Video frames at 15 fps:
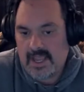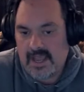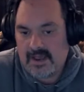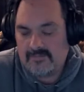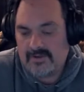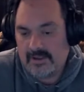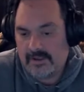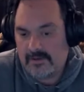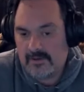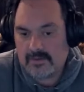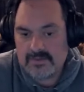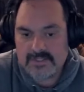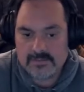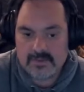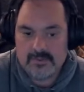have
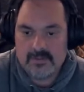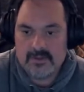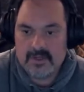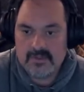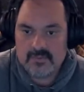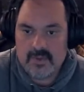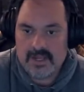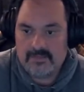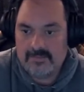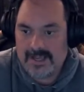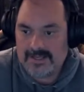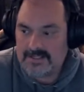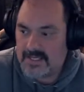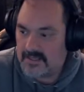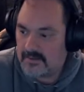here simply because we
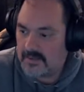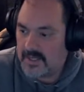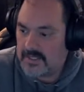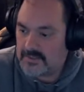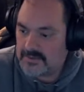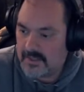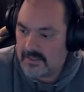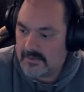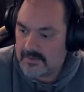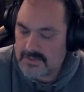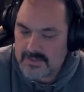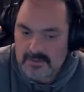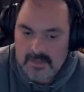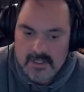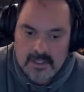maintain a lot of
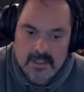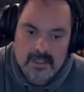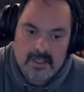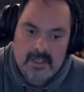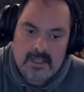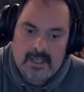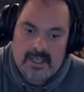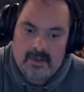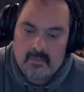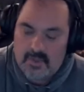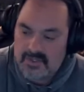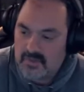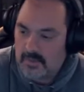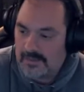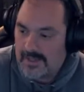trailers and
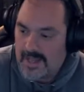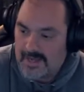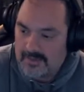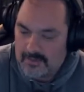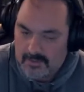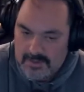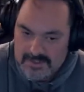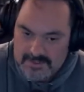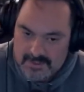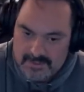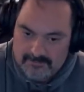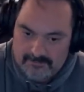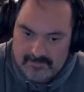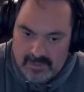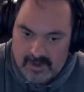we do a lot of
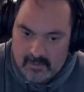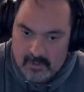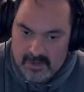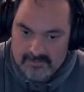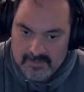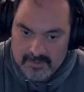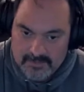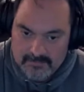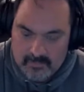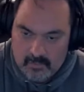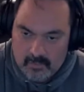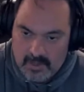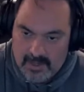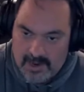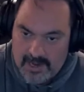greasing. However,
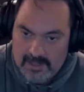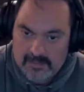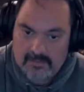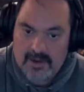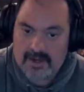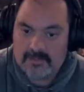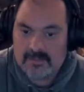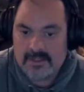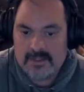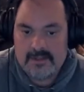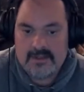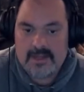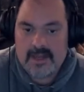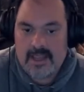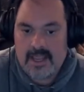we highly
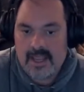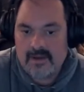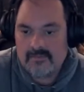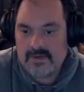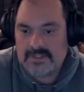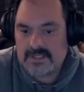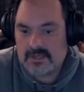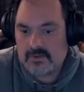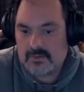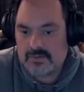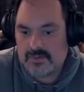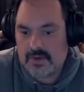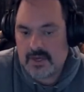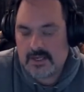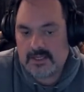recommend that every single
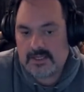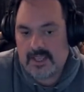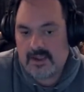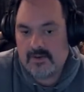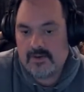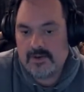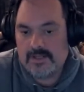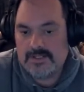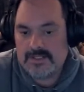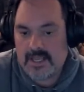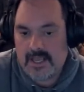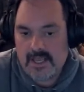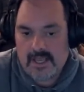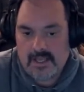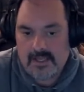truck carries
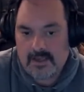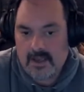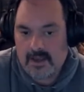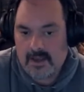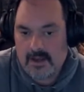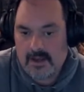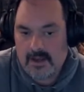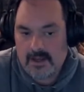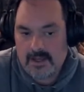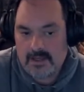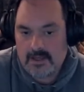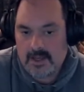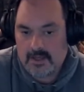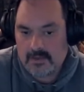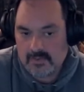a uh,
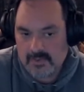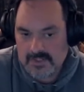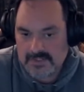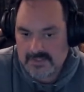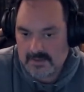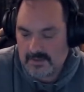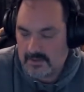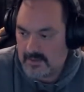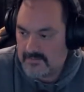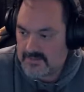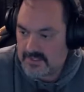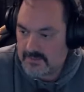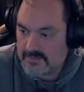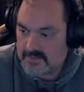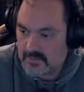a, grease gun of
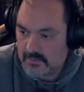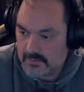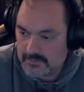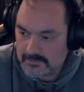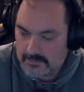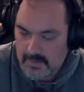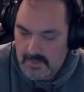some sort.